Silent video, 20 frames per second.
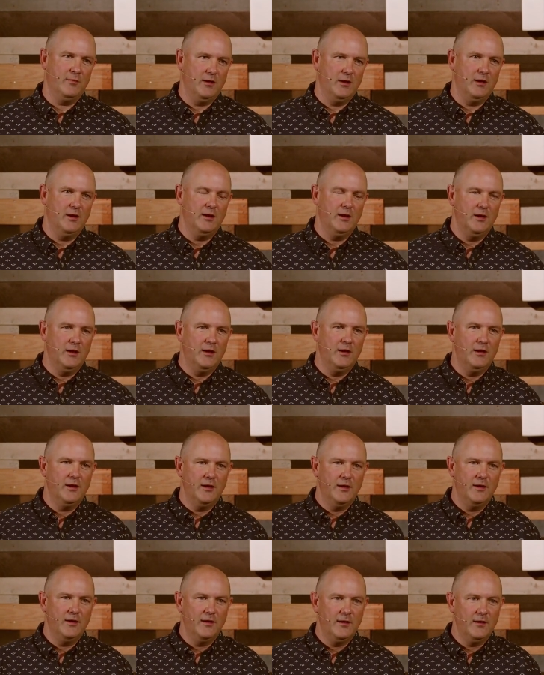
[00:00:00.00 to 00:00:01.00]

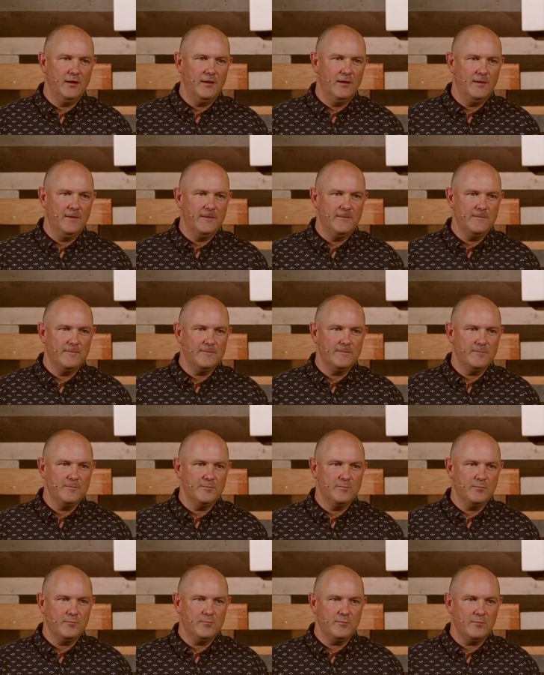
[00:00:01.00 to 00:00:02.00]

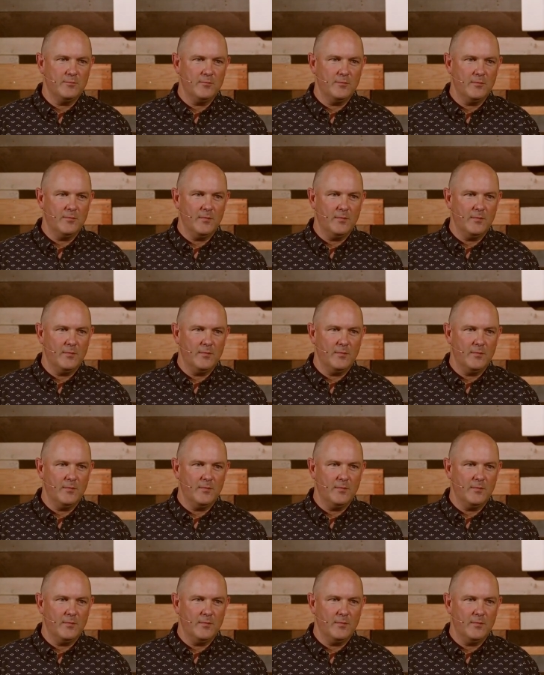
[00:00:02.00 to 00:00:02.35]
[no speech]